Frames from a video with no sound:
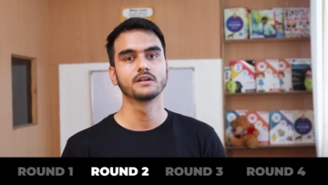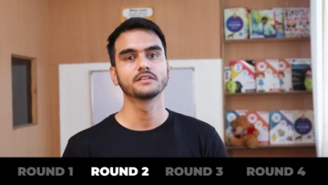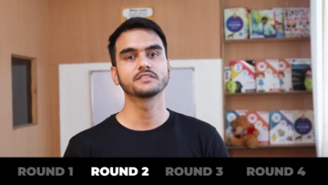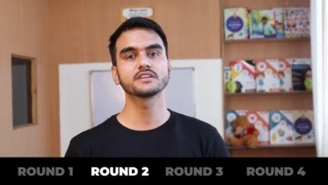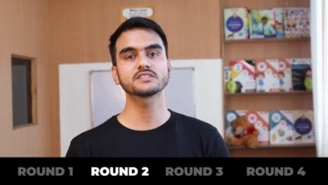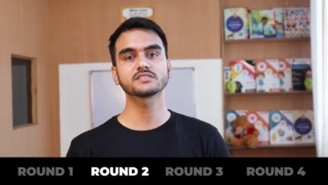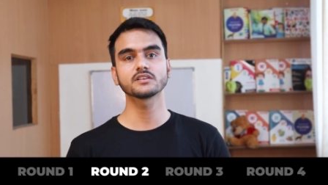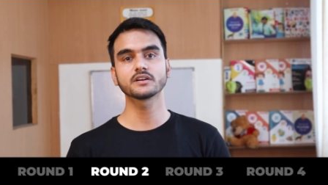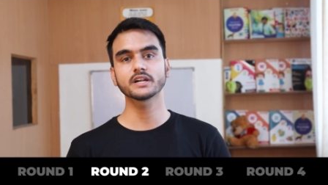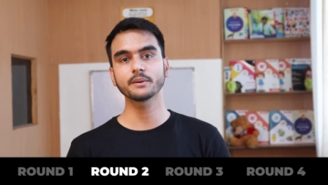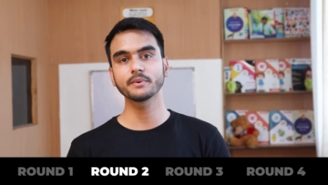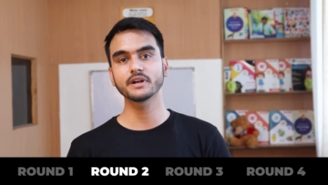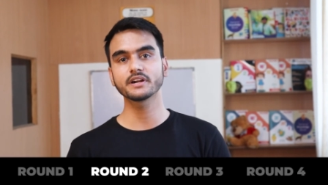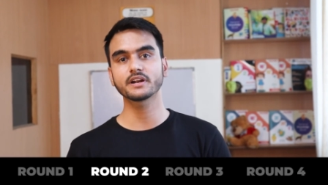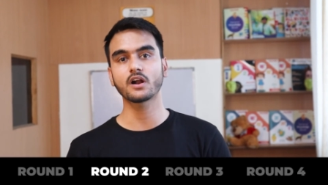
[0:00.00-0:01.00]
This
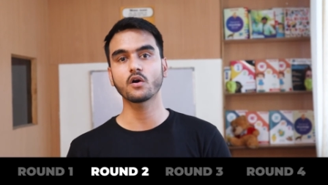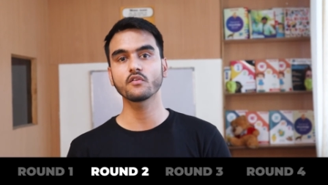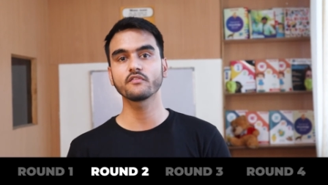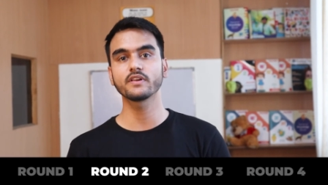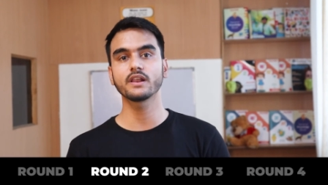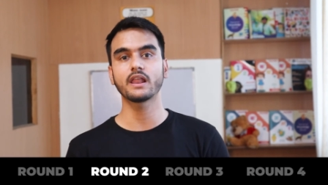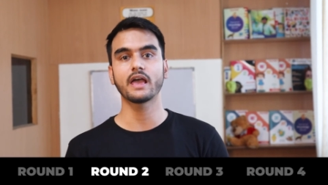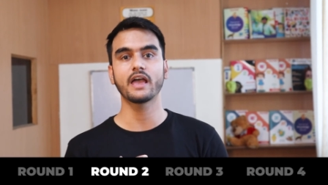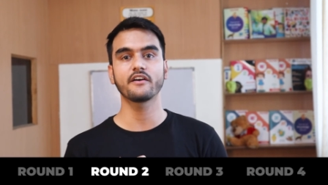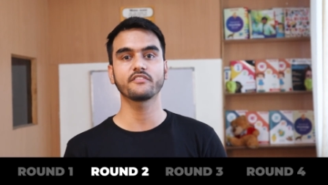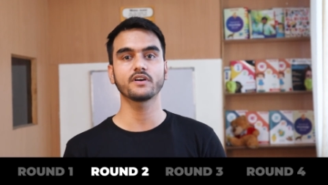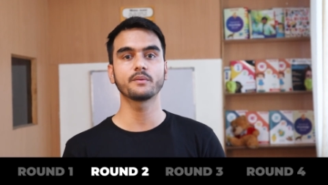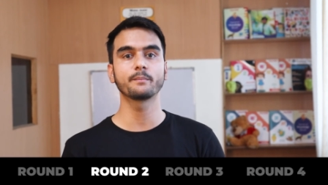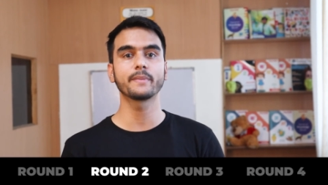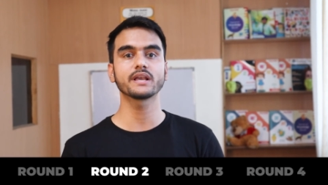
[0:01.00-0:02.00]
30-minute round will have
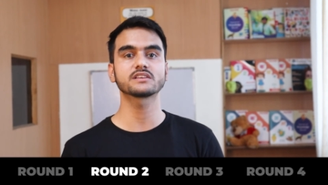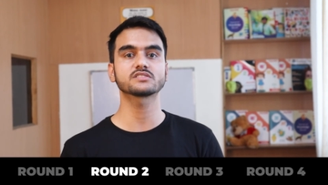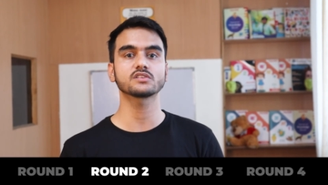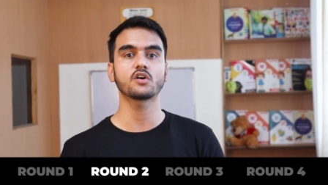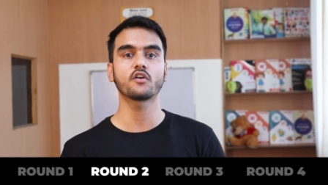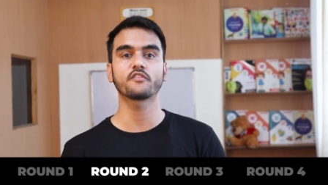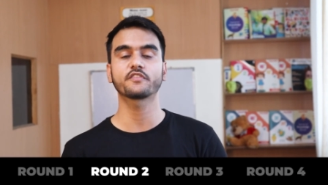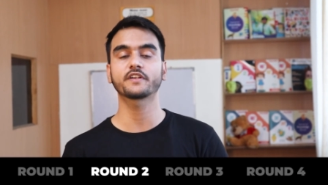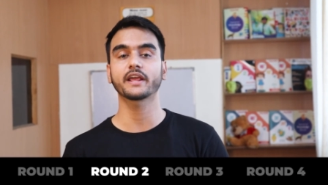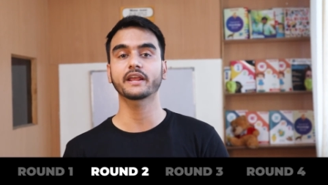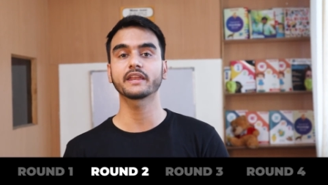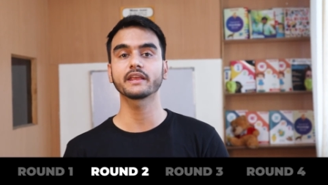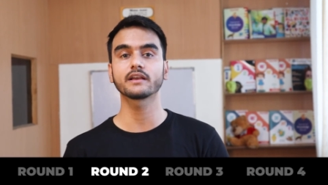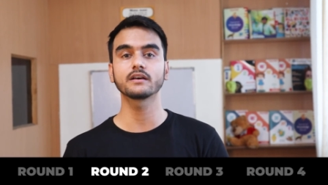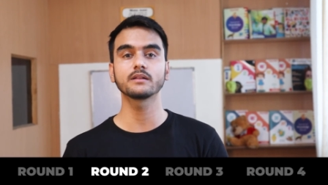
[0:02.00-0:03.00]
a mix of
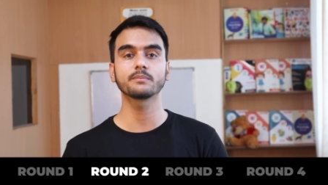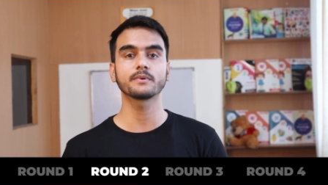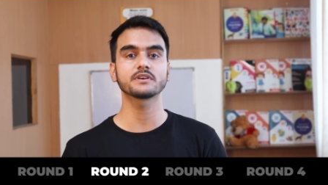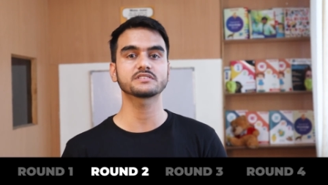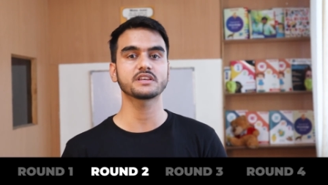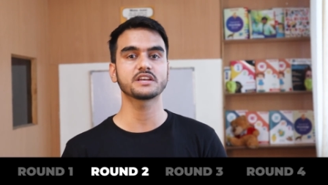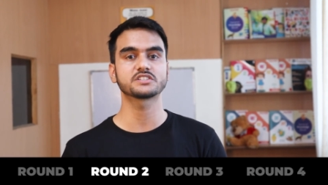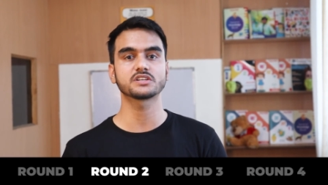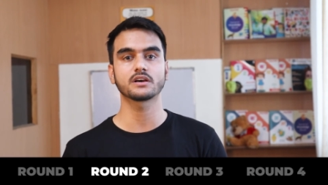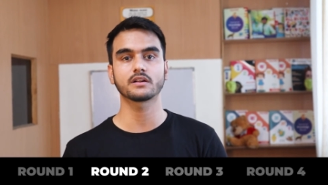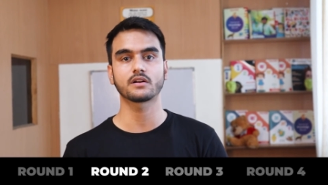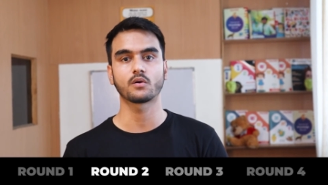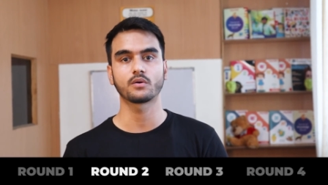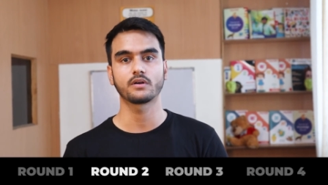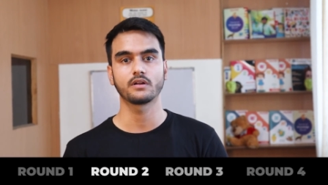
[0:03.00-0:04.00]
technical plus HR
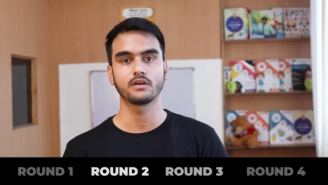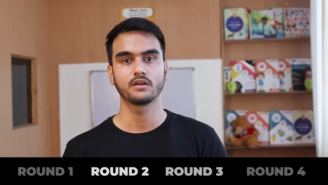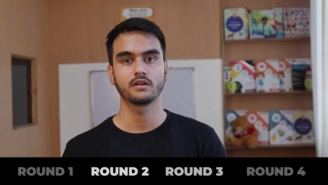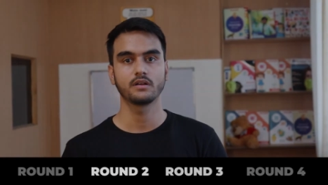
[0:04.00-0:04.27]
round.